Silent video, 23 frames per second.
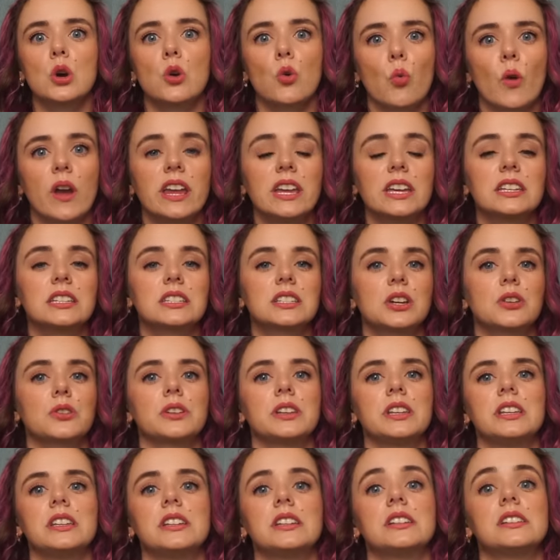Wait until
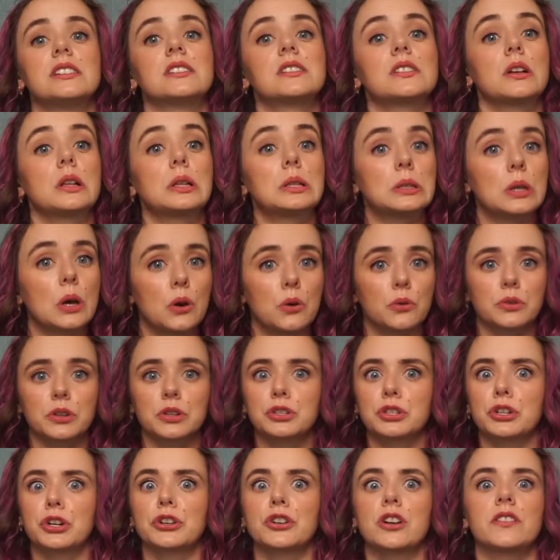he is alone,
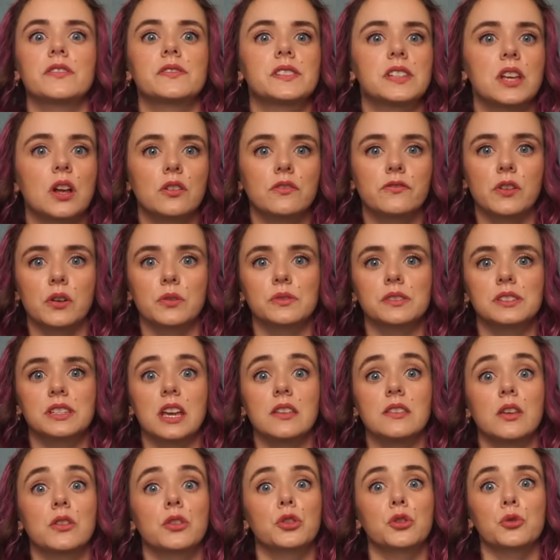turn off cell phones,
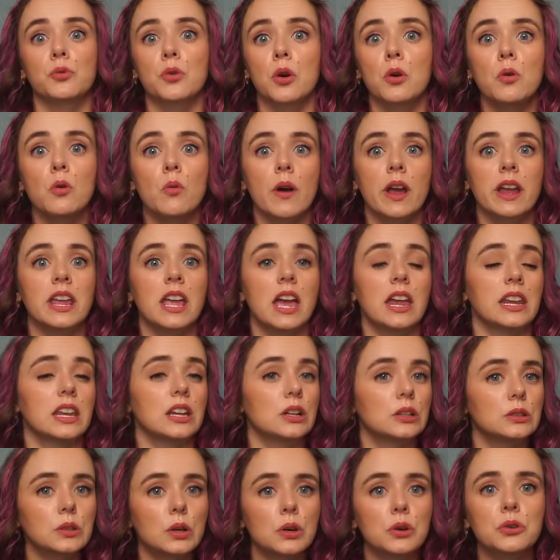and then throw away any
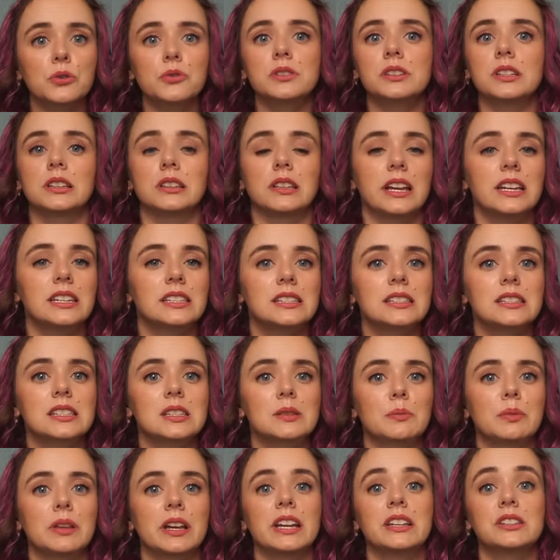clothes, license
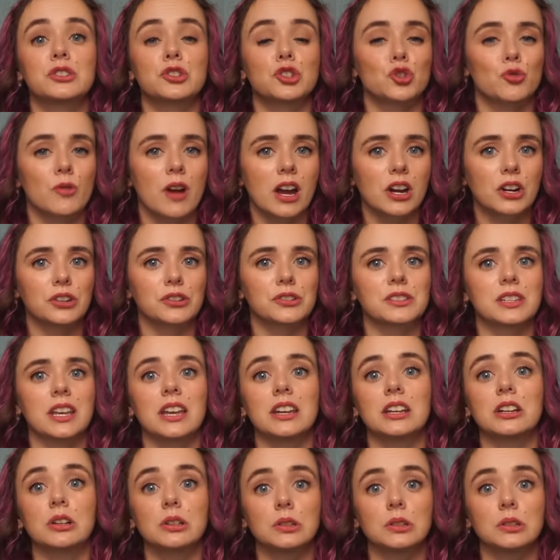plates, trackers, and